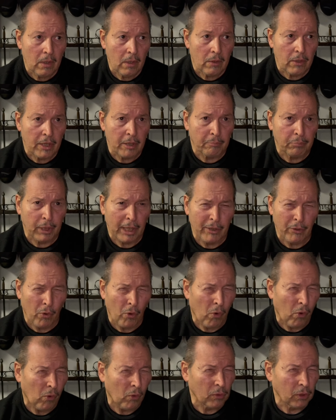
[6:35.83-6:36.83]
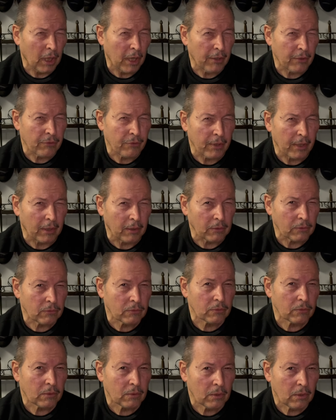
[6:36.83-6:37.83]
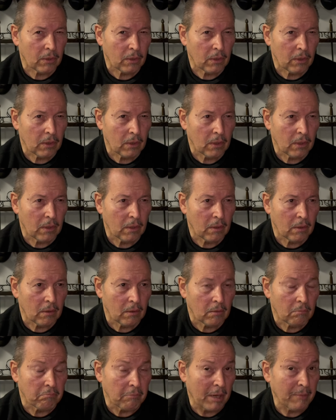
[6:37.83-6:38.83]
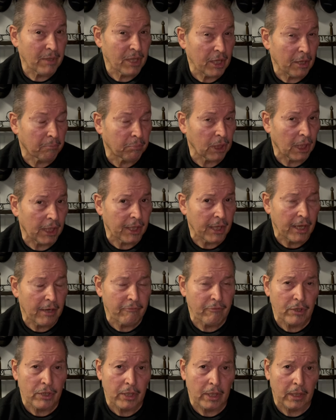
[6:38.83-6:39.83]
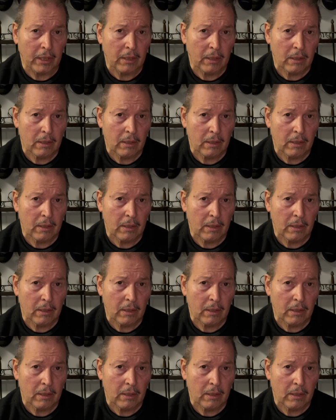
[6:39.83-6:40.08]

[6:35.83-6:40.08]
They apply to a whole lot of things. Maybe they apply to everything.